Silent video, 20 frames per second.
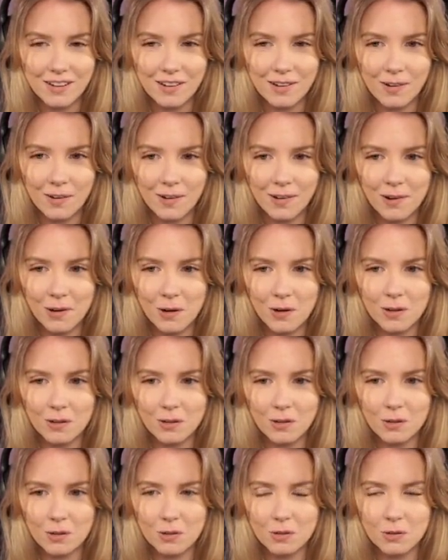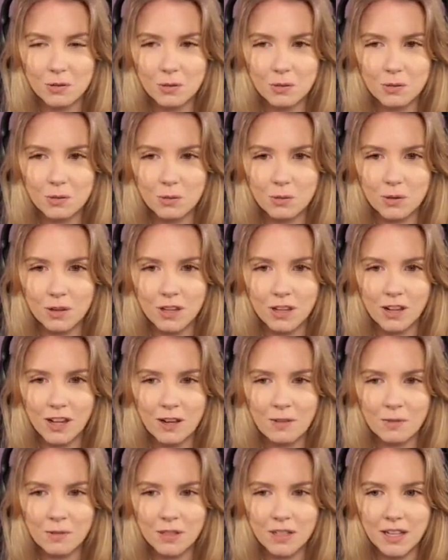Oh,
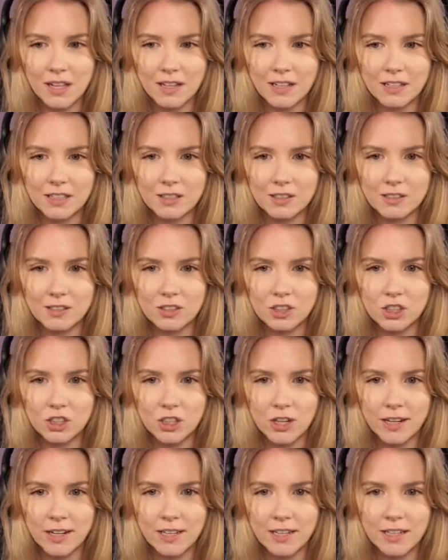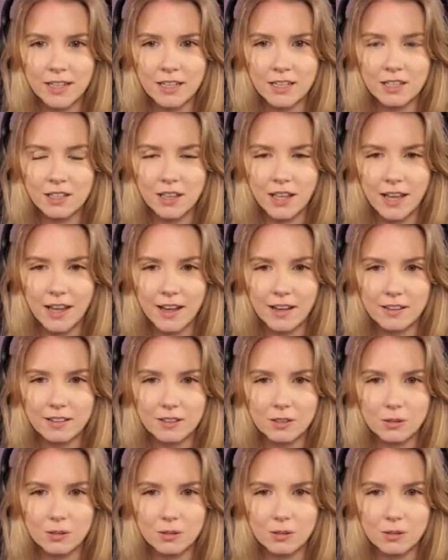love the like shiny glass